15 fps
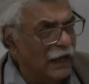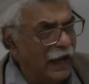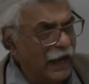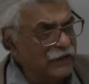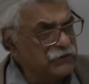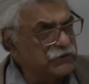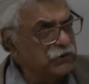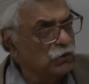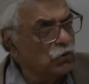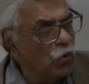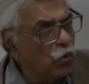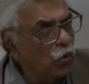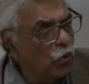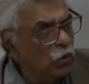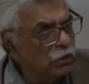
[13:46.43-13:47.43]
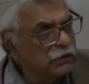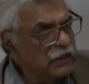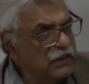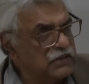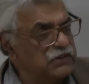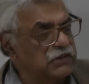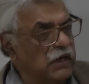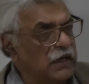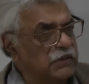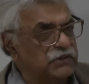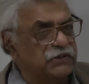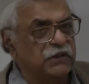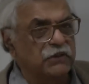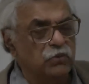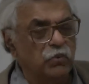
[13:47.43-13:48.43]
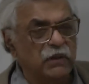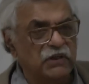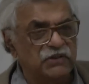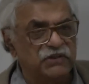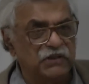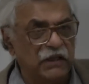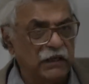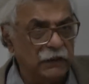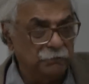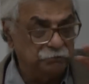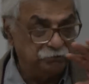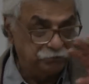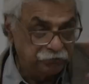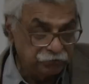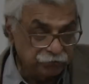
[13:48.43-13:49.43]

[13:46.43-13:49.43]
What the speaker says: And so all these states that we see